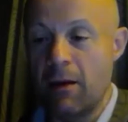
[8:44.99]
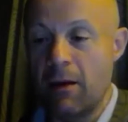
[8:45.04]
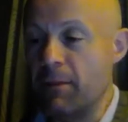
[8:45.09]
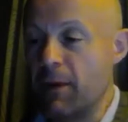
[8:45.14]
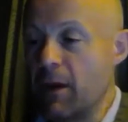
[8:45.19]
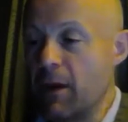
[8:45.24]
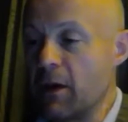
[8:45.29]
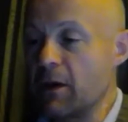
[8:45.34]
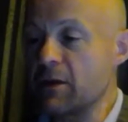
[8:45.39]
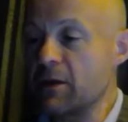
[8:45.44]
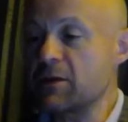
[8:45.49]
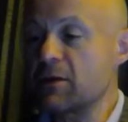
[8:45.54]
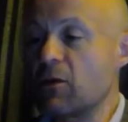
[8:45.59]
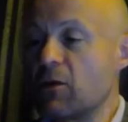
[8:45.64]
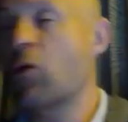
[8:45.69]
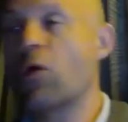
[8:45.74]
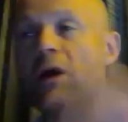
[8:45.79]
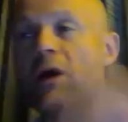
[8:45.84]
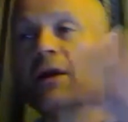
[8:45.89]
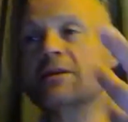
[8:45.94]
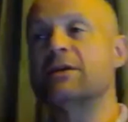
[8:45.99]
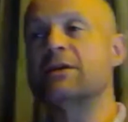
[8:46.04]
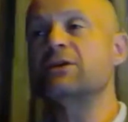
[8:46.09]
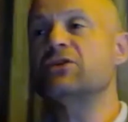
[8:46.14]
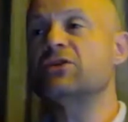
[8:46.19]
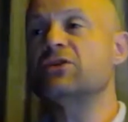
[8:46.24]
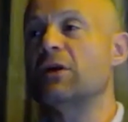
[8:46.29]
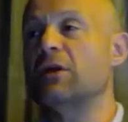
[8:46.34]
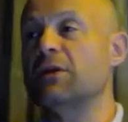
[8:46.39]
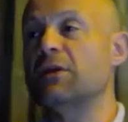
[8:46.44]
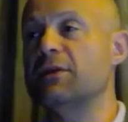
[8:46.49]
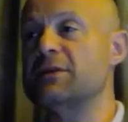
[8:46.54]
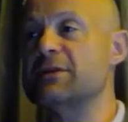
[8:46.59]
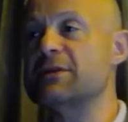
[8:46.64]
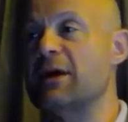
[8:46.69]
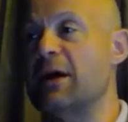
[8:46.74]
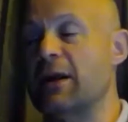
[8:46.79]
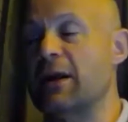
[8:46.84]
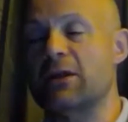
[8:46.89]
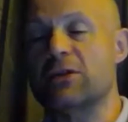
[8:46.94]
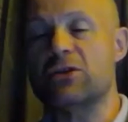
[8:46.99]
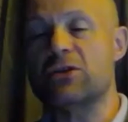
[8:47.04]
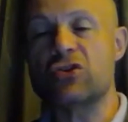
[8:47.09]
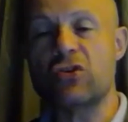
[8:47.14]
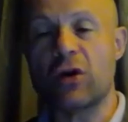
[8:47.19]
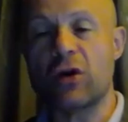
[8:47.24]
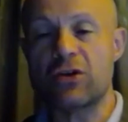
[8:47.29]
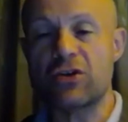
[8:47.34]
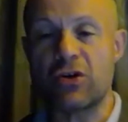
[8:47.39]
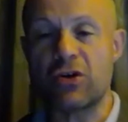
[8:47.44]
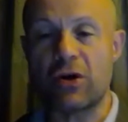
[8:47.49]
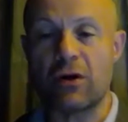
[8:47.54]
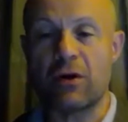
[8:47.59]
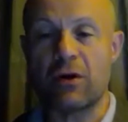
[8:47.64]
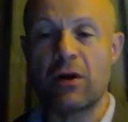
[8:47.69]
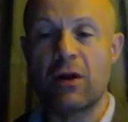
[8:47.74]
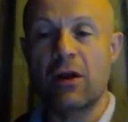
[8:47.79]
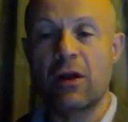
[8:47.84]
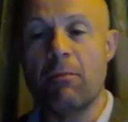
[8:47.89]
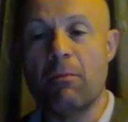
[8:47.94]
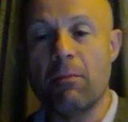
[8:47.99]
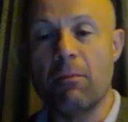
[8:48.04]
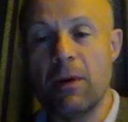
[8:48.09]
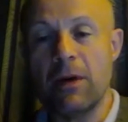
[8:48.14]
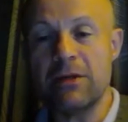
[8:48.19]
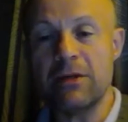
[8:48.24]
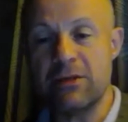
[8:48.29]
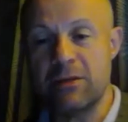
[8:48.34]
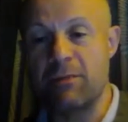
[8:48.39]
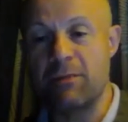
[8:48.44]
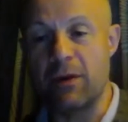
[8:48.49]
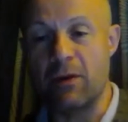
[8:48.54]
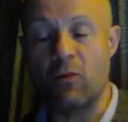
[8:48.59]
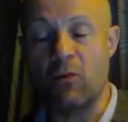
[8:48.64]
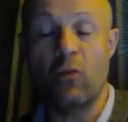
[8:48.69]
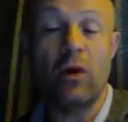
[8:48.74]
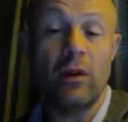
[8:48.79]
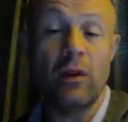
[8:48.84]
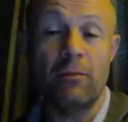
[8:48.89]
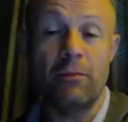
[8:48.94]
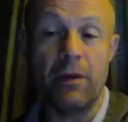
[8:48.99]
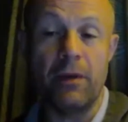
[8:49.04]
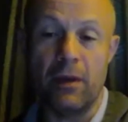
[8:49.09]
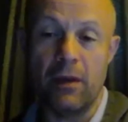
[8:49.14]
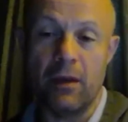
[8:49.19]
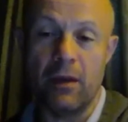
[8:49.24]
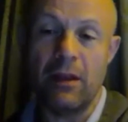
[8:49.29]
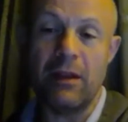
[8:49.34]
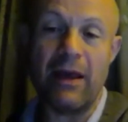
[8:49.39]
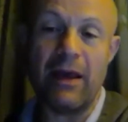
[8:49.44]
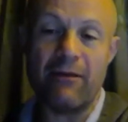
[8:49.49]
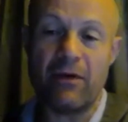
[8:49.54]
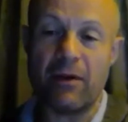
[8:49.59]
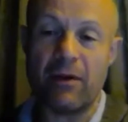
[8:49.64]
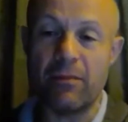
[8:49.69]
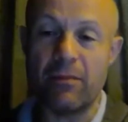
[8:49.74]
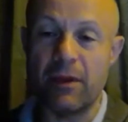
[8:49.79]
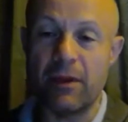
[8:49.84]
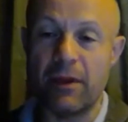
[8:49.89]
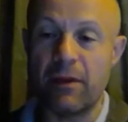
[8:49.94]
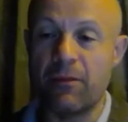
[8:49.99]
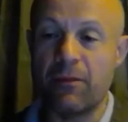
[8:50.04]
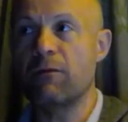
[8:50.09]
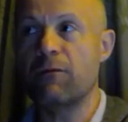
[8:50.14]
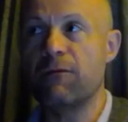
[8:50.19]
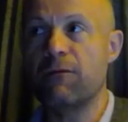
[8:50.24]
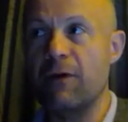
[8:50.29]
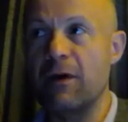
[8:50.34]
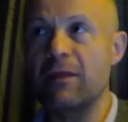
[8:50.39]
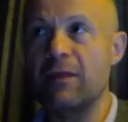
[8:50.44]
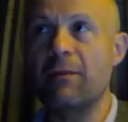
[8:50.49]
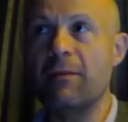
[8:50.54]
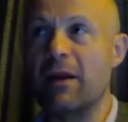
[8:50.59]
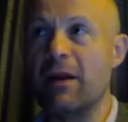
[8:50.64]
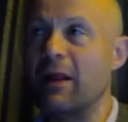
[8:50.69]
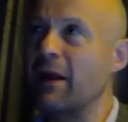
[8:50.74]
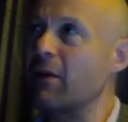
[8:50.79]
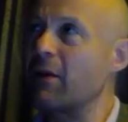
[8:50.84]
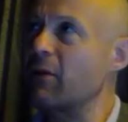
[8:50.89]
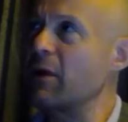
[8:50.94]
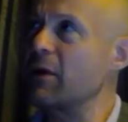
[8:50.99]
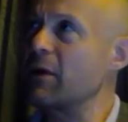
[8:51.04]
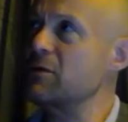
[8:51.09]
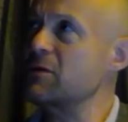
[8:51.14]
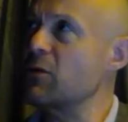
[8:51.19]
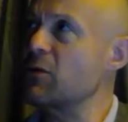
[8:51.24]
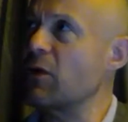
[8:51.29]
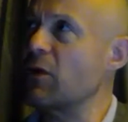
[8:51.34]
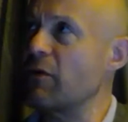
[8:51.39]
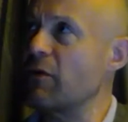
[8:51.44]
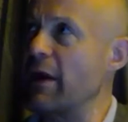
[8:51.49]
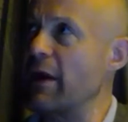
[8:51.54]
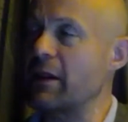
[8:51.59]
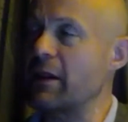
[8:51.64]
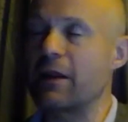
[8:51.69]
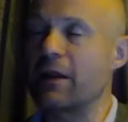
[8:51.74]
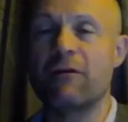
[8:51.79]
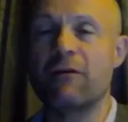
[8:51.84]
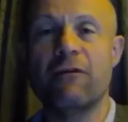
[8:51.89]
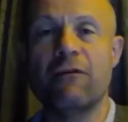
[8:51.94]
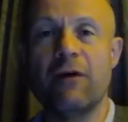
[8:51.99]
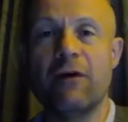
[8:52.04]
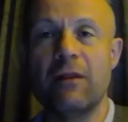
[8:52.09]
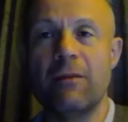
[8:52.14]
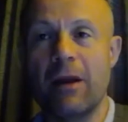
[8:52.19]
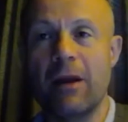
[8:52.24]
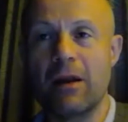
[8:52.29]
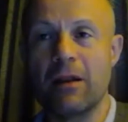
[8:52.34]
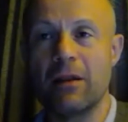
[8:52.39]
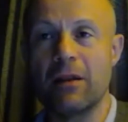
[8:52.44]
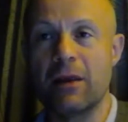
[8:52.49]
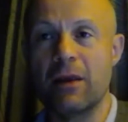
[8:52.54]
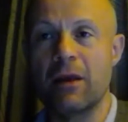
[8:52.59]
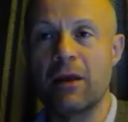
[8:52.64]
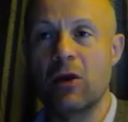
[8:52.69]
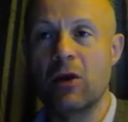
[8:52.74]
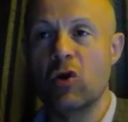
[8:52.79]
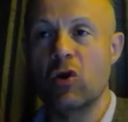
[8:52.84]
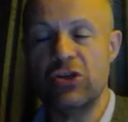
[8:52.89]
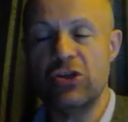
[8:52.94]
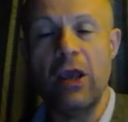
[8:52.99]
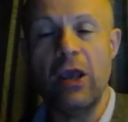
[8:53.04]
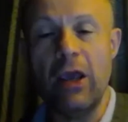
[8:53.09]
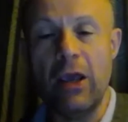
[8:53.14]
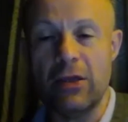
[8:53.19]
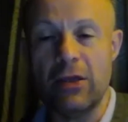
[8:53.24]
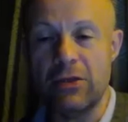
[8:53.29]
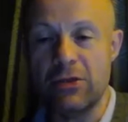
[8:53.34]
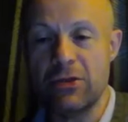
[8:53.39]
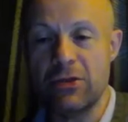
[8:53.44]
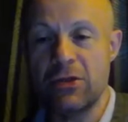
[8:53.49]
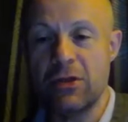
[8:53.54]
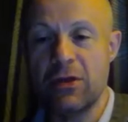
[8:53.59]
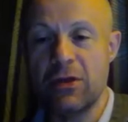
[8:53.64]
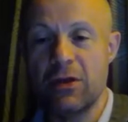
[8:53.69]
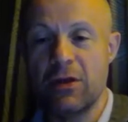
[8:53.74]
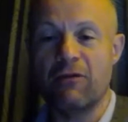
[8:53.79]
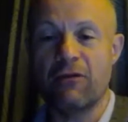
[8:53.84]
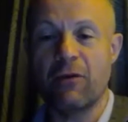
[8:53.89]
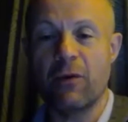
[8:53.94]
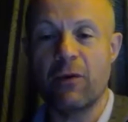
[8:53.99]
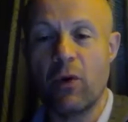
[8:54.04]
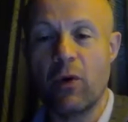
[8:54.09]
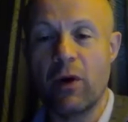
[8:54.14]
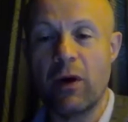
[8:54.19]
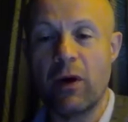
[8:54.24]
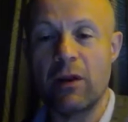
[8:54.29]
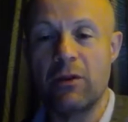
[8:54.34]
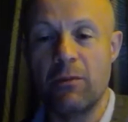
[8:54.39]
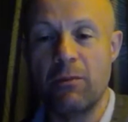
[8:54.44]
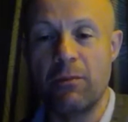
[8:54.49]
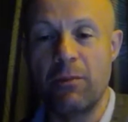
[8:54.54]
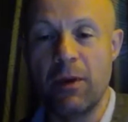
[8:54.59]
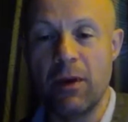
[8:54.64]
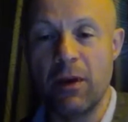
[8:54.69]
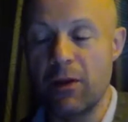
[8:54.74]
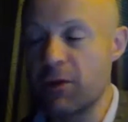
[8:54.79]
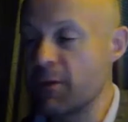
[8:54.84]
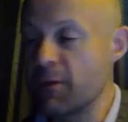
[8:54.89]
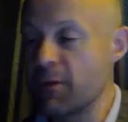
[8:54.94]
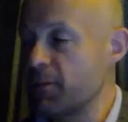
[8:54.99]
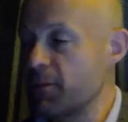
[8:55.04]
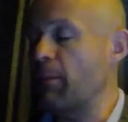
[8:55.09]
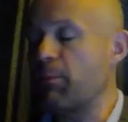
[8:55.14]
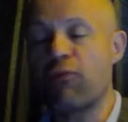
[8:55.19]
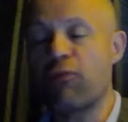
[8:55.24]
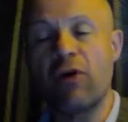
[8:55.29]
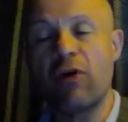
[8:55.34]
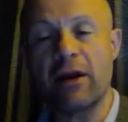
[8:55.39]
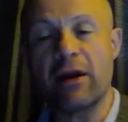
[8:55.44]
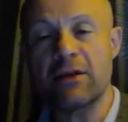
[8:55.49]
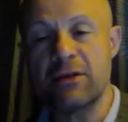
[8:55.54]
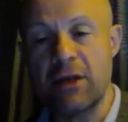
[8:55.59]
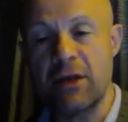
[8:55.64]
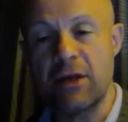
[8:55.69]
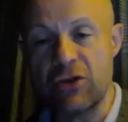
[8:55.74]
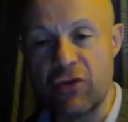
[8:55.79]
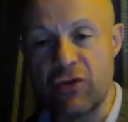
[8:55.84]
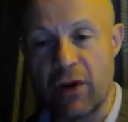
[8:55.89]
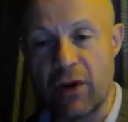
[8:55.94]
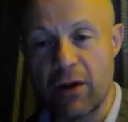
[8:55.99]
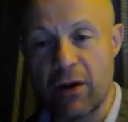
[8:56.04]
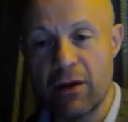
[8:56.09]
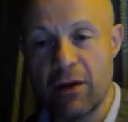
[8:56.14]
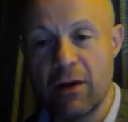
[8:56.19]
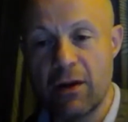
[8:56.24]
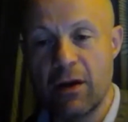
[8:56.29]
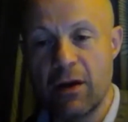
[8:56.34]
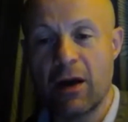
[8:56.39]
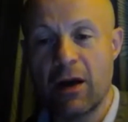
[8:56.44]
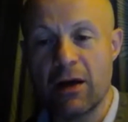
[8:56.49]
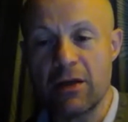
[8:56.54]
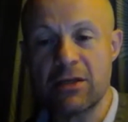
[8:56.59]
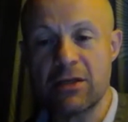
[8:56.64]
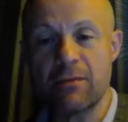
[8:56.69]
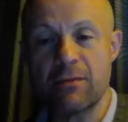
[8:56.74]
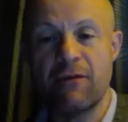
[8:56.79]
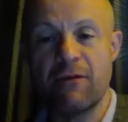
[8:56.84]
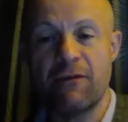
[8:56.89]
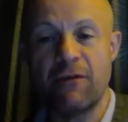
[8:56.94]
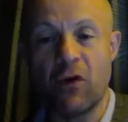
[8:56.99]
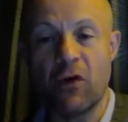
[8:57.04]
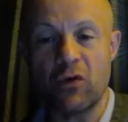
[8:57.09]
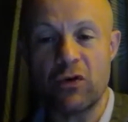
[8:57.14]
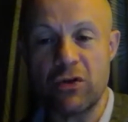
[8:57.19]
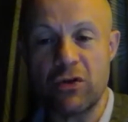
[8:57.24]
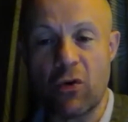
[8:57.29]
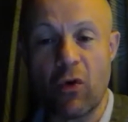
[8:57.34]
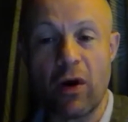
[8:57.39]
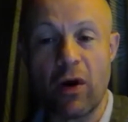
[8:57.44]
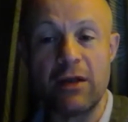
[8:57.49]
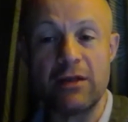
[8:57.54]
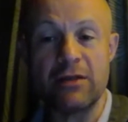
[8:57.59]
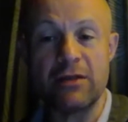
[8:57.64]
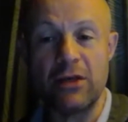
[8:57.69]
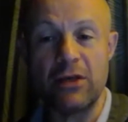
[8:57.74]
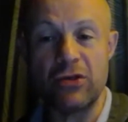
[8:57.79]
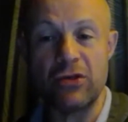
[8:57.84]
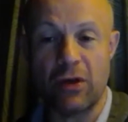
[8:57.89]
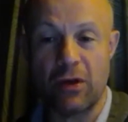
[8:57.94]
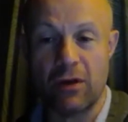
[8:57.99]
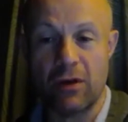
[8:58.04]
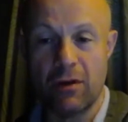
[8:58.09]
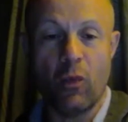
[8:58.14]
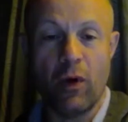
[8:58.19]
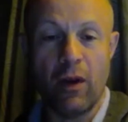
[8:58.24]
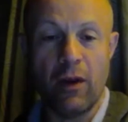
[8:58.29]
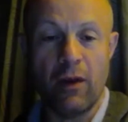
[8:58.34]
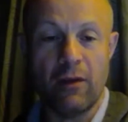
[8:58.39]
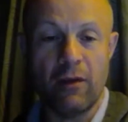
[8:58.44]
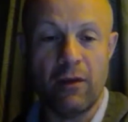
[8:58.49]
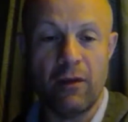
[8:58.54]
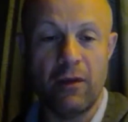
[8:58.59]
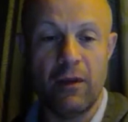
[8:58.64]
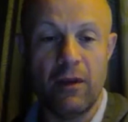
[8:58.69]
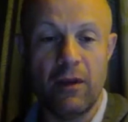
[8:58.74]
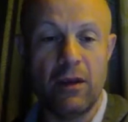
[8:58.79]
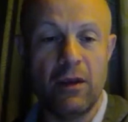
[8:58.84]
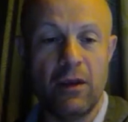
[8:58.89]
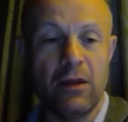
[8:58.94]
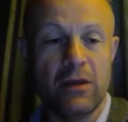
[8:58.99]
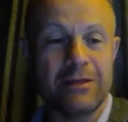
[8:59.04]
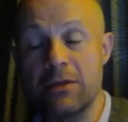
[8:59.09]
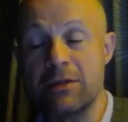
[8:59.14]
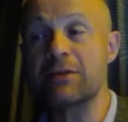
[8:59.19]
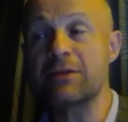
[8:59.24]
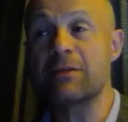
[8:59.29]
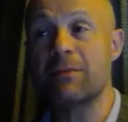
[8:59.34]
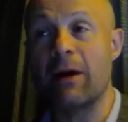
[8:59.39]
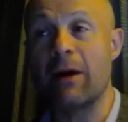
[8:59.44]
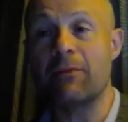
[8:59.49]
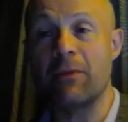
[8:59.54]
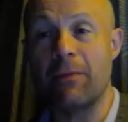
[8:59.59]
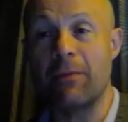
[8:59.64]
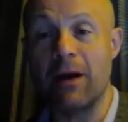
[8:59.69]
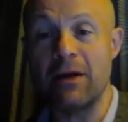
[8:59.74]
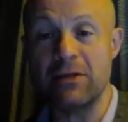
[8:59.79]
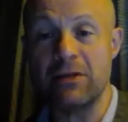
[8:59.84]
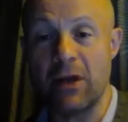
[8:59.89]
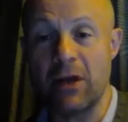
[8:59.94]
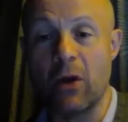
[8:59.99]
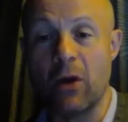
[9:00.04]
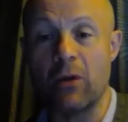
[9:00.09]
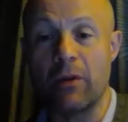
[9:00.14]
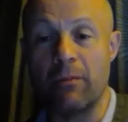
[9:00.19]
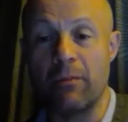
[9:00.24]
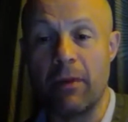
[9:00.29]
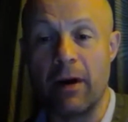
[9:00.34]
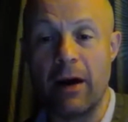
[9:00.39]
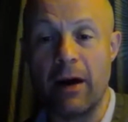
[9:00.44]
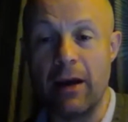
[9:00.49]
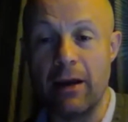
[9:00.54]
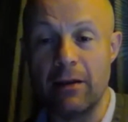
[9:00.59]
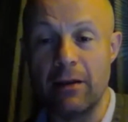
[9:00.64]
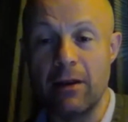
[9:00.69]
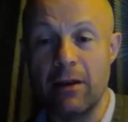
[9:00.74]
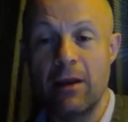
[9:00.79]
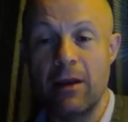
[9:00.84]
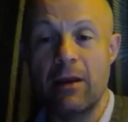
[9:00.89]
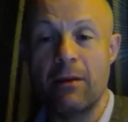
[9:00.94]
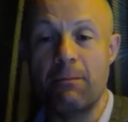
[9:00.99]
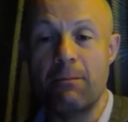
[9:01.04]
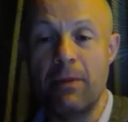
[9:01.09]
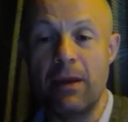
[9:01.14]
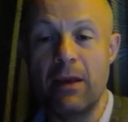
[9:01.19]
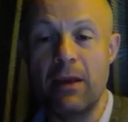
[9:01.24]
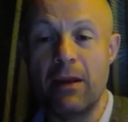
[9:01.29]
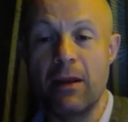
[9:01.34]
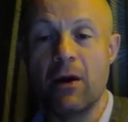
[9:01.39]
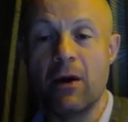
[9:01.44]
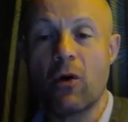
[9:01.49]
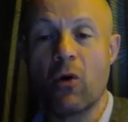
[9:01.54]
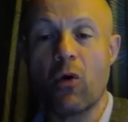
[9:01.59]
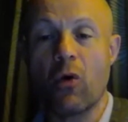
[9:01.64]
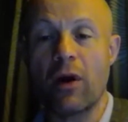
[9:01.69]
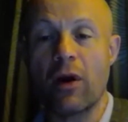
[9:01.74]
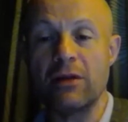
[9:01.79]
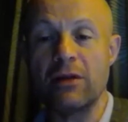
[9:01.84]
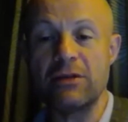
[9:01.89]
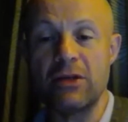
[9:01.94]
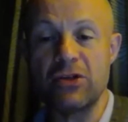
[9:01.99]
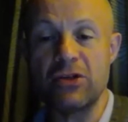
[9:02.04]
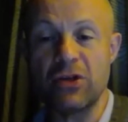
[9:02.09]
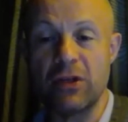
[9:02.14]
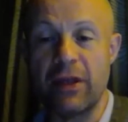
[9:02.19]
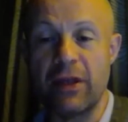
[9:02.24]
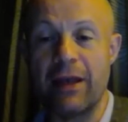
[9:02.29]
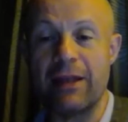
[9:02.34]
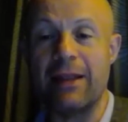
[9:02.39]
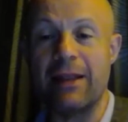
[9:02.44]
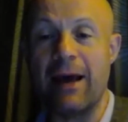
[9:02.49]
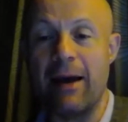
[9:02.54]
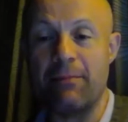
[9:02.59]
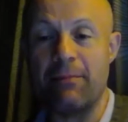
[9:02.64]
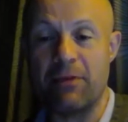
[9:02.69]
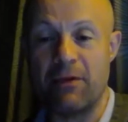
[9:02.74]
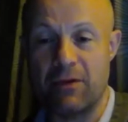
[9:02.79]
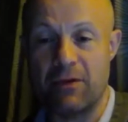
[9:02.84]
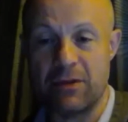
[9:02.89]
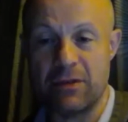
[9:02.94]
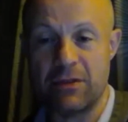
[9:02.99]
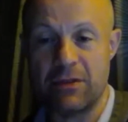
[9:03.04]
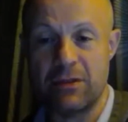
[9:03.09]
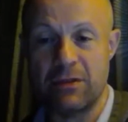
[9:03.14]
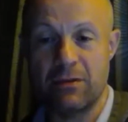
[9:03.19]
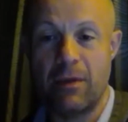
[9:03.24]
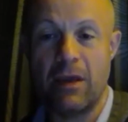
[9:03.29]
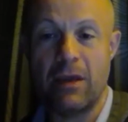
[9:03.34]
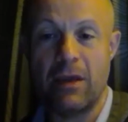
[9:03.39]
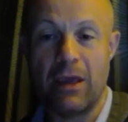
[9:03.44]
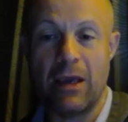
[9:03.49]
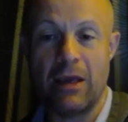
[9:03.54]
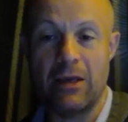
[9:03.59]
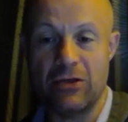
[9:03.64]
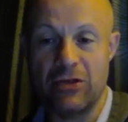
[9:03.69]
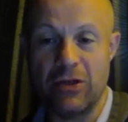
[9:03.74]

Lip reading: Because organizational design and structure will be inevitably fundamental. I don't want to use the word radically, fundamentally changed if we wanted to build a product-centric, customer-focused organization with the system optimizing goal in mind being organizational adaptiveness, aka